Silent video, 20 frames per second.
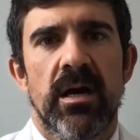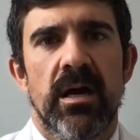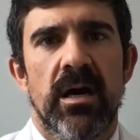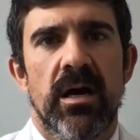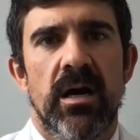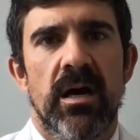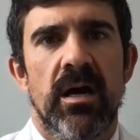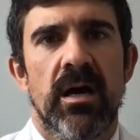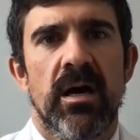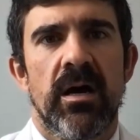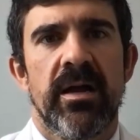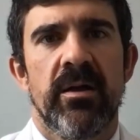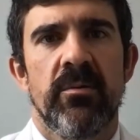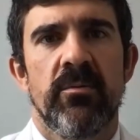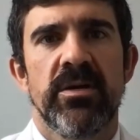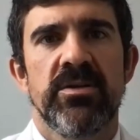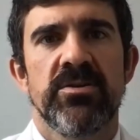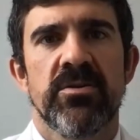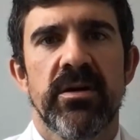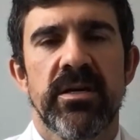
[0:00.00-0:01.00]
uh, and
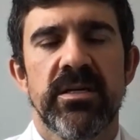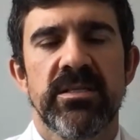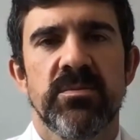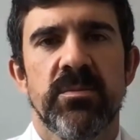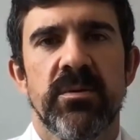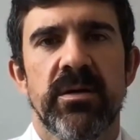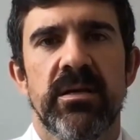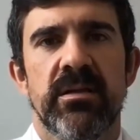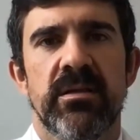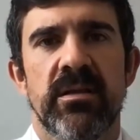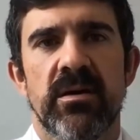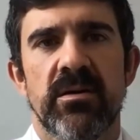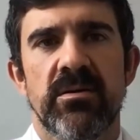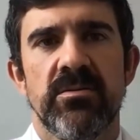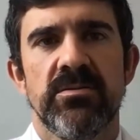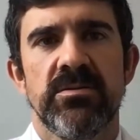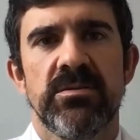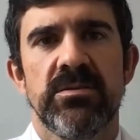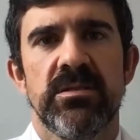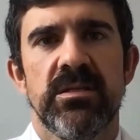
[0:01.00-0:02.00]
we transplant
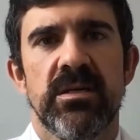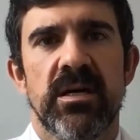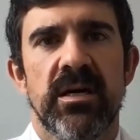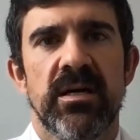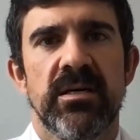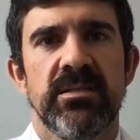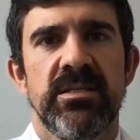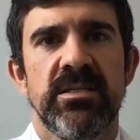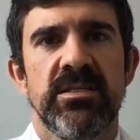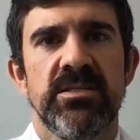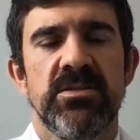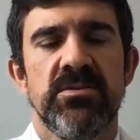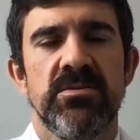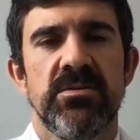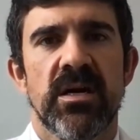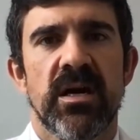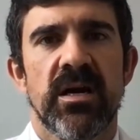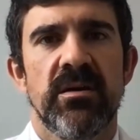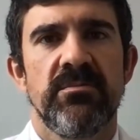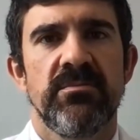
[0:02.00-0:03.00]
those uh, tissue
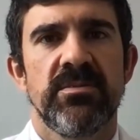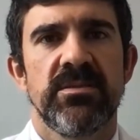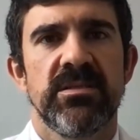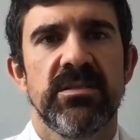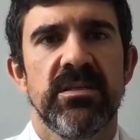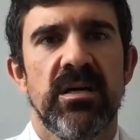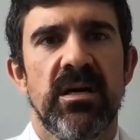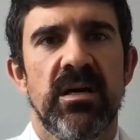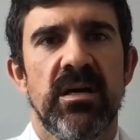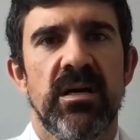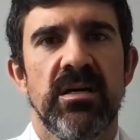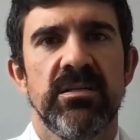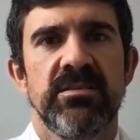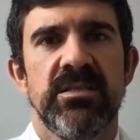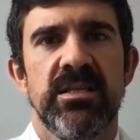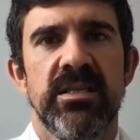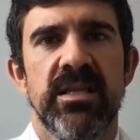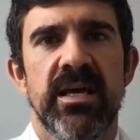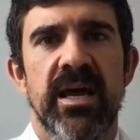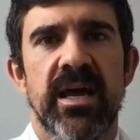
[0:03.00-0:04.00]
types uh,
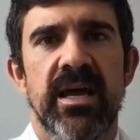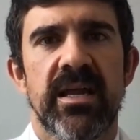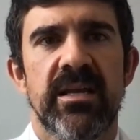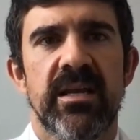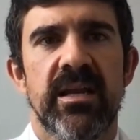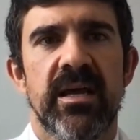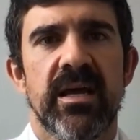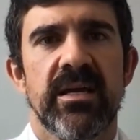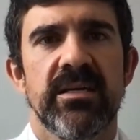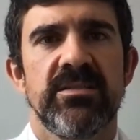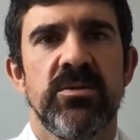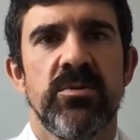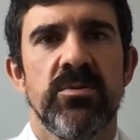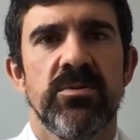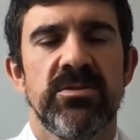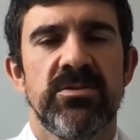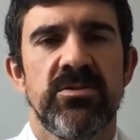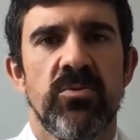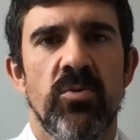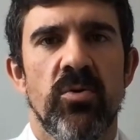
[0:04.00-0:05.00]
to the head and neck to
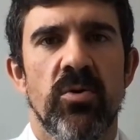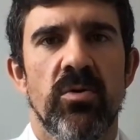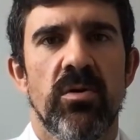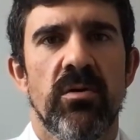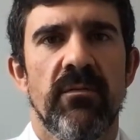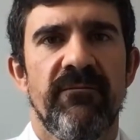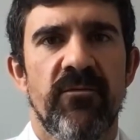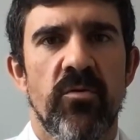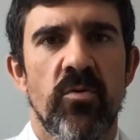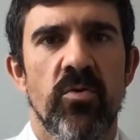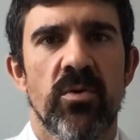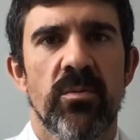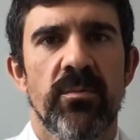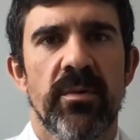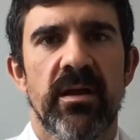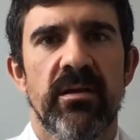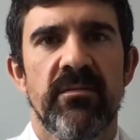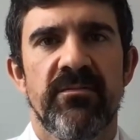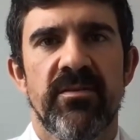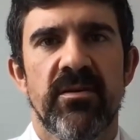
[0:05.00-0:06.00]
restore form
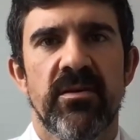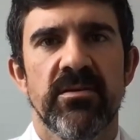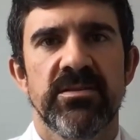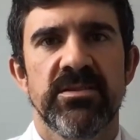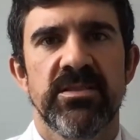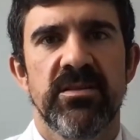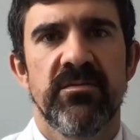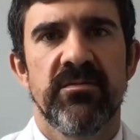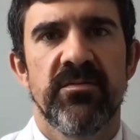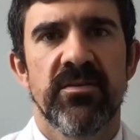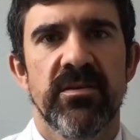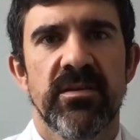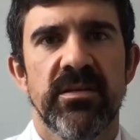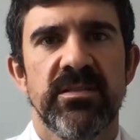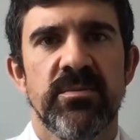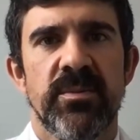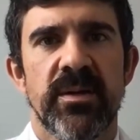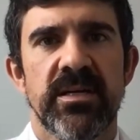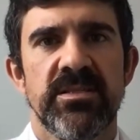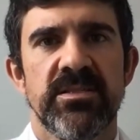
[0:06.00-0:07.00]
and function for
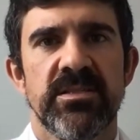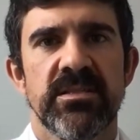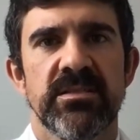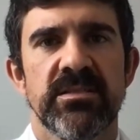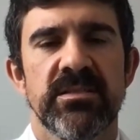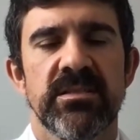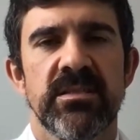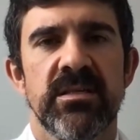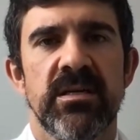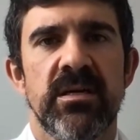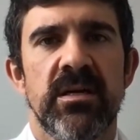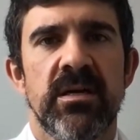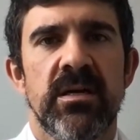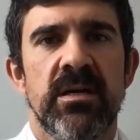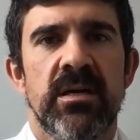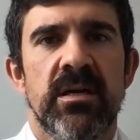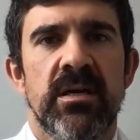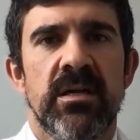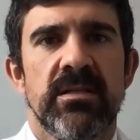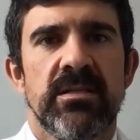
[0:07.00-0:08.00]
these patients.
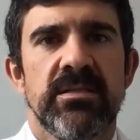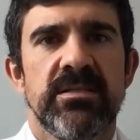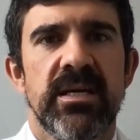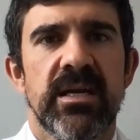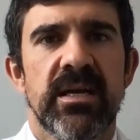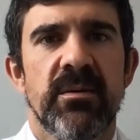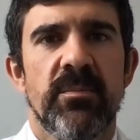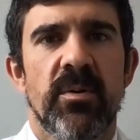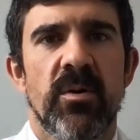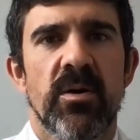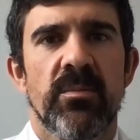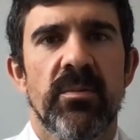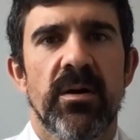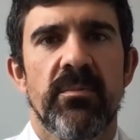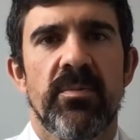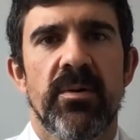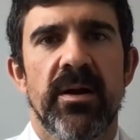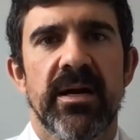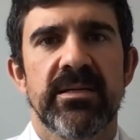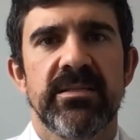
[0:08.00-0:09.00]
The second part of my
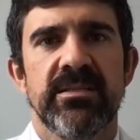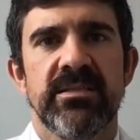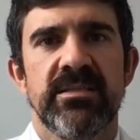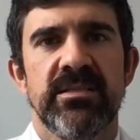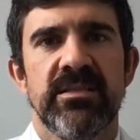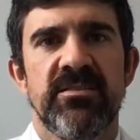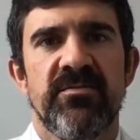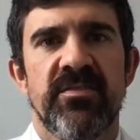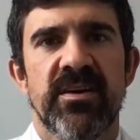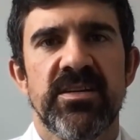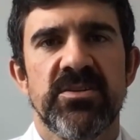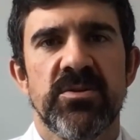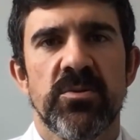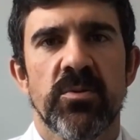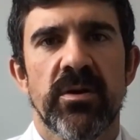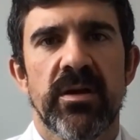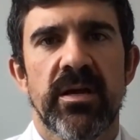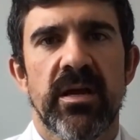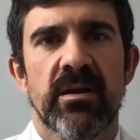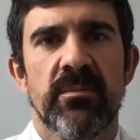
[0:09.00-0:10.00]
practice is facial
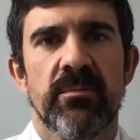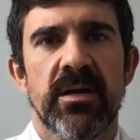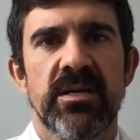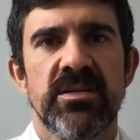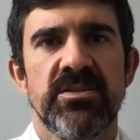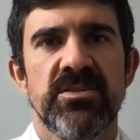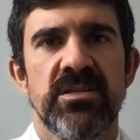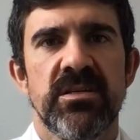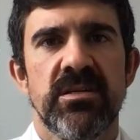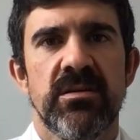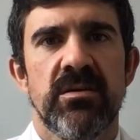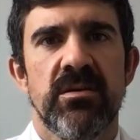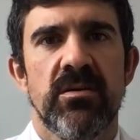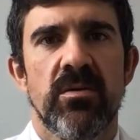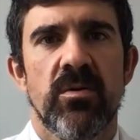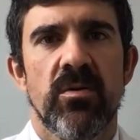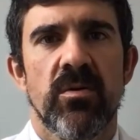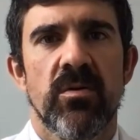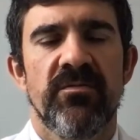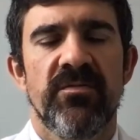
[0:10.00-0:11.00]
reanimation
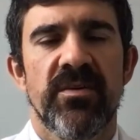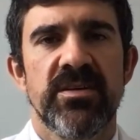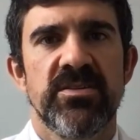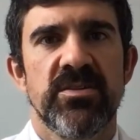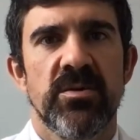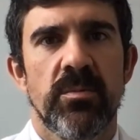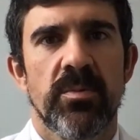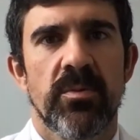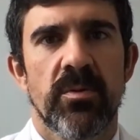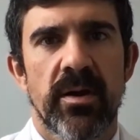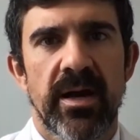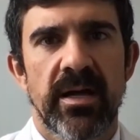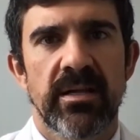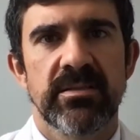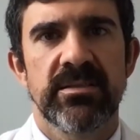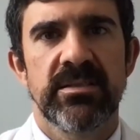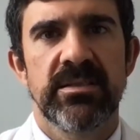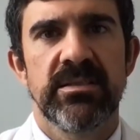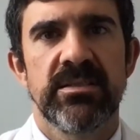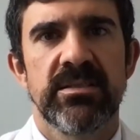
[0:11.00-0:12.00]
or facial
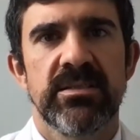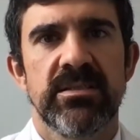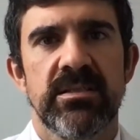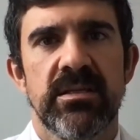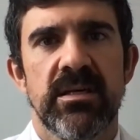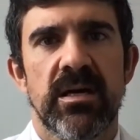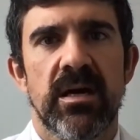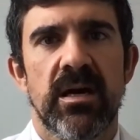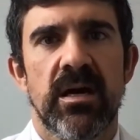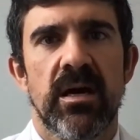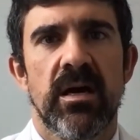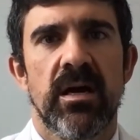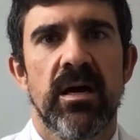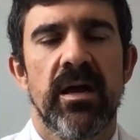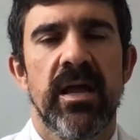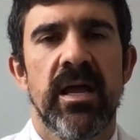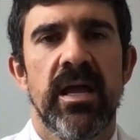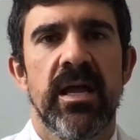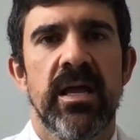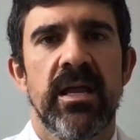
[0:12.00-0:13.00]
paralysis.
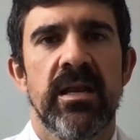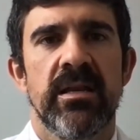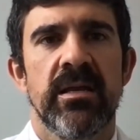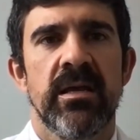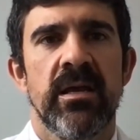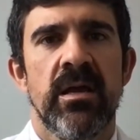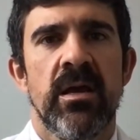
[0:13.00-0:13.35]
Uh, and